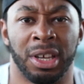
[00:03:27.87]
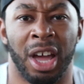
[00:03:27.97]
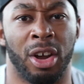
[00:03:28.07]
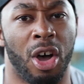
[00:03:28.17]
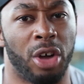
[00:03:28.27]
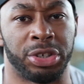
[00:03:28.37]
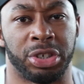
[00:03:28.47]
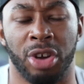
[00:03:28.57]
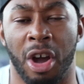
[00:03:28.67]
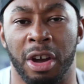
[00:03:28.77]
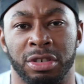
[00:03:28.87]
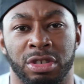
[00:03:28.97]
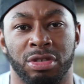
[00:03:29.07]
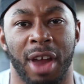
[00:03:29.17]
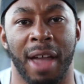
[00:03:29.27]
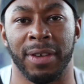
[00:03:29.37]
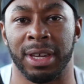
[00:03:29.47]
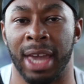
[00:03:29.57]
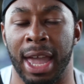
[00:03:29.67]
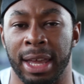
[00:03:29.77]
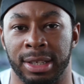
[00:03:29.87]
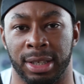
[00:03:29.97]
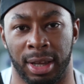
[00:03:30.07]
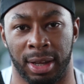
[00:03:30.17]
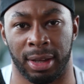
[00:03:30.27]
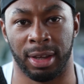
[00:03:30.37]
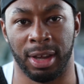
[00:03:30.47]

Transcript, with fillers: at All Star Extravaganza,